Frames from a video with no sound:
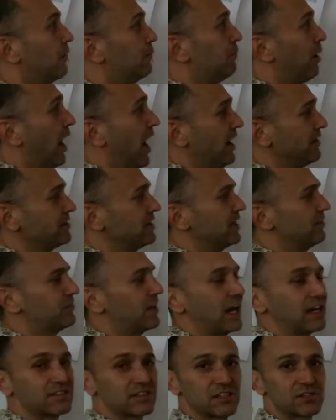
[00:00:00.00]
Positive
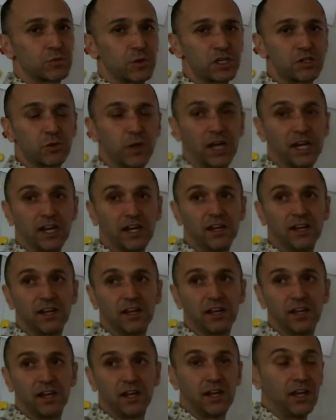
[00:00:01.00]
takes us which way?
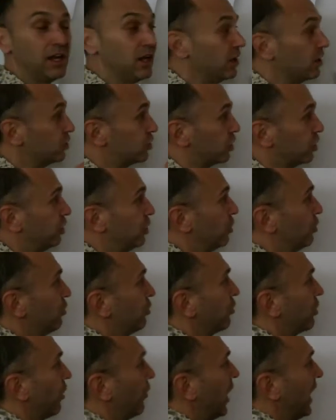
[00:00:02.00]
To
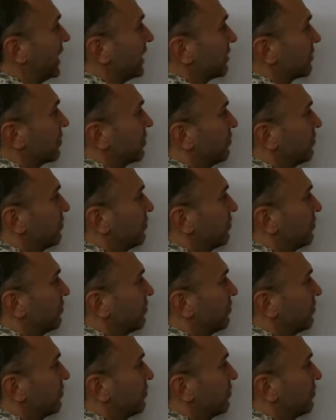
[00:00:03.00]
the right.